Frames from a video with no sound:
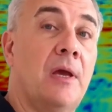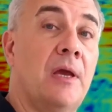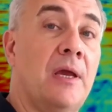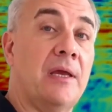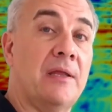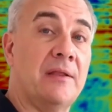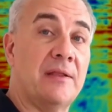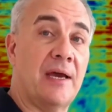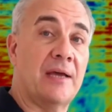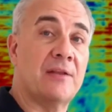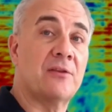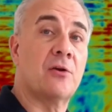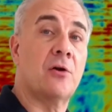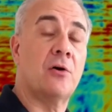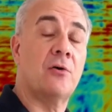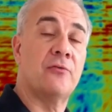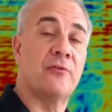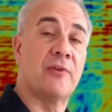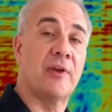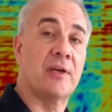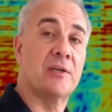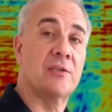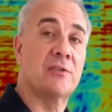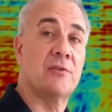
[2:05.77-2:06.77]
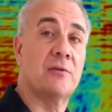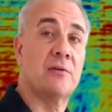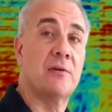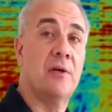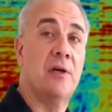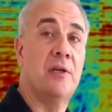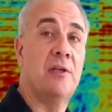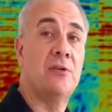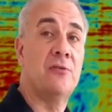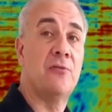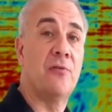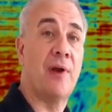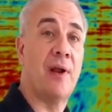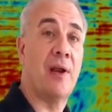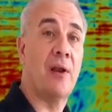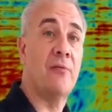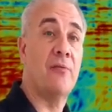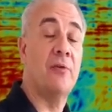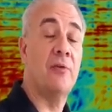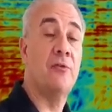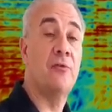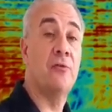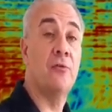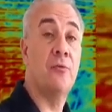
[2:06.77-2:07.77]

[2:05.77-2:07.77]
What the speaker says: In that context, it is relevant to